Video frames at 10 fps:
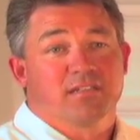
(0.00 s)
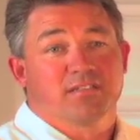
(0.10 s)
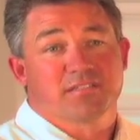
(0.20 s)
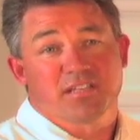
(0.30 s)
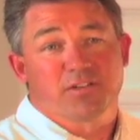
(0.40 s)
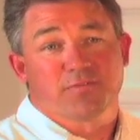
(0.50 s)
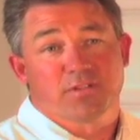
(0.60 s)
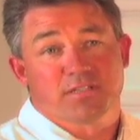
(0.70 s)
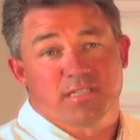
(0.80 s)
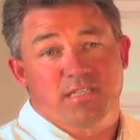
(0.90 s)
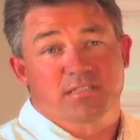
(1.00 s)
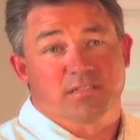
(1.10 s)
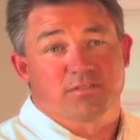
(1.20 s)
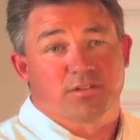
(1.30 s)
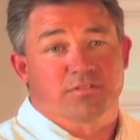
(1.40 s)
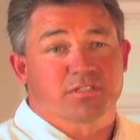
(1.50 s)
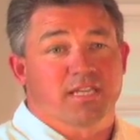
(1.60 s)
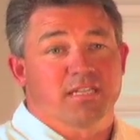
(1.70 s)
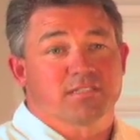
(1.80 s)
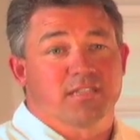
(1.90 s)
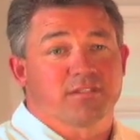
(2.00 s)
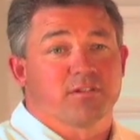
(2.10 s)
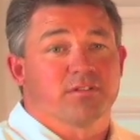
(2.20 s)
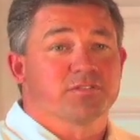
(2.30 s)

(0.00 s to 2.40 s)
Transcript: The Center for Disease Control states that there